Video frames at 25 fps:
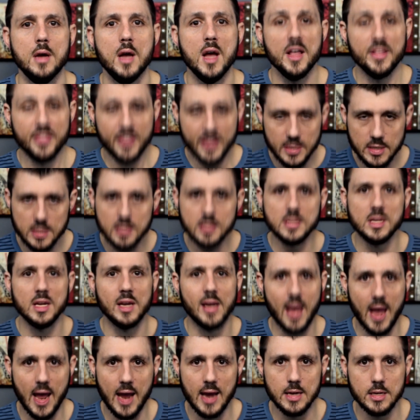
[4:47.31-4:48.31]
This is the
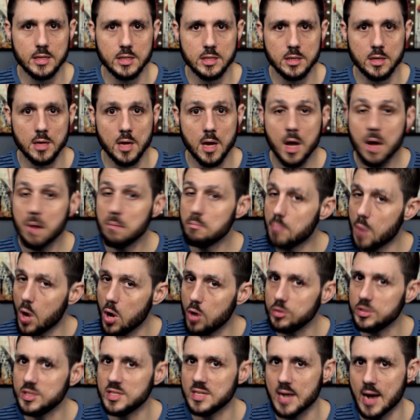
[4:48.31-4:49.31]
case.
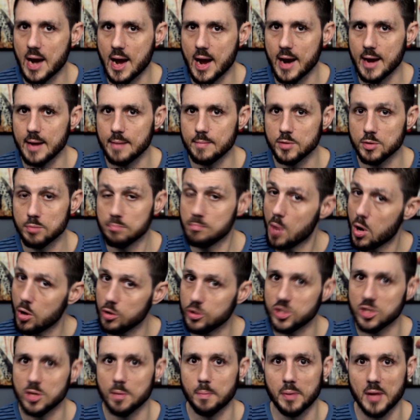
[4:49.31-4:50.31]
Most times, most
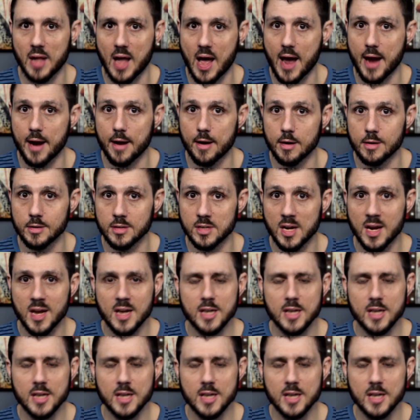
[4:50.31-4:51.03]
suppliers,